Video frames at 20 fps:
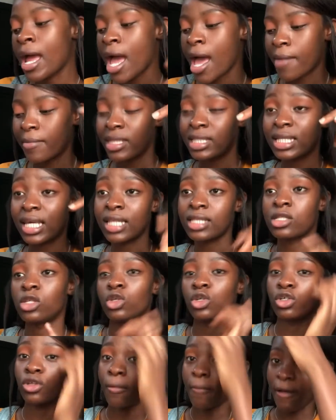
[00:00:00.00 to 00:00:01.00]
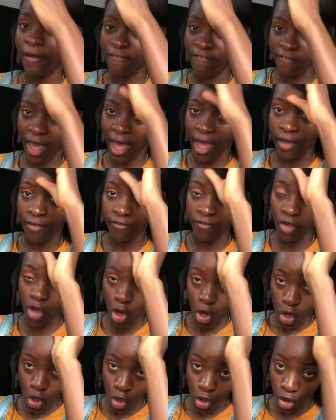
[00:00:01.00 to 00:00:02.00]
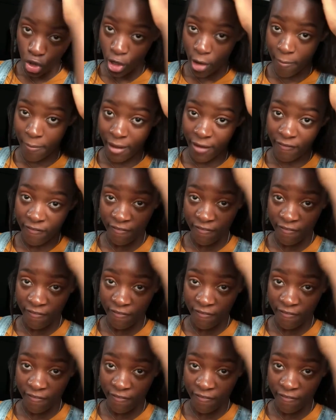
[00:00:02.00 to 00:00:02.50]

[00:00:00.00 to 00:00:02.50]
I'm going to get to look number 5. Look number